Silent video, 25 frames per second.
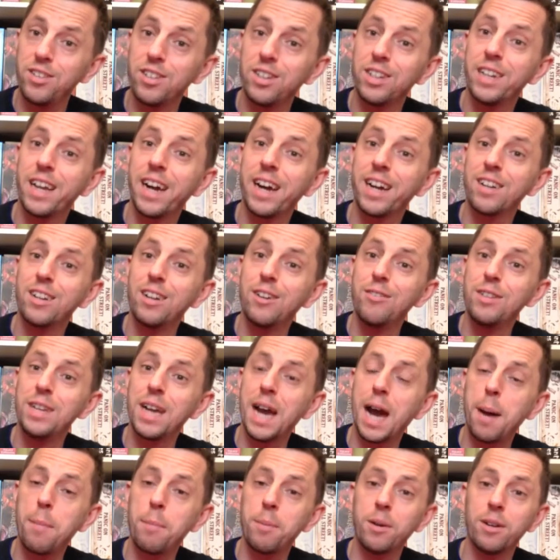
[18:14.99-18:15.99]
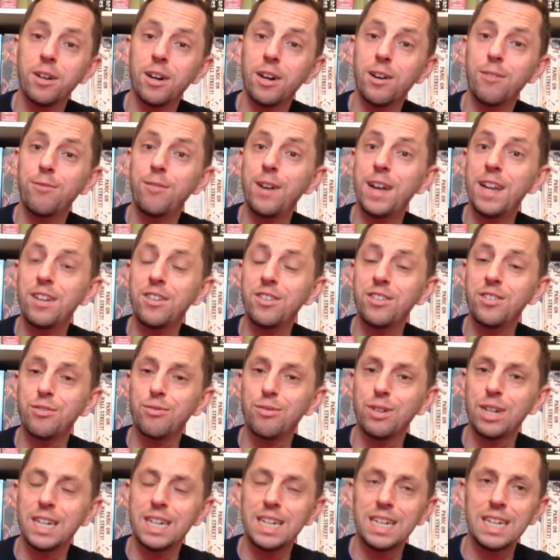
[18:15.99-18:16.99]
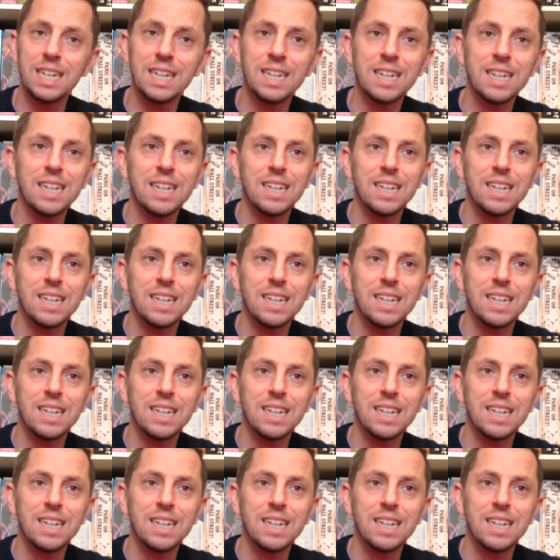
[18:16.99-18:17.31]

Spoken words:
and that can only happen at events, really.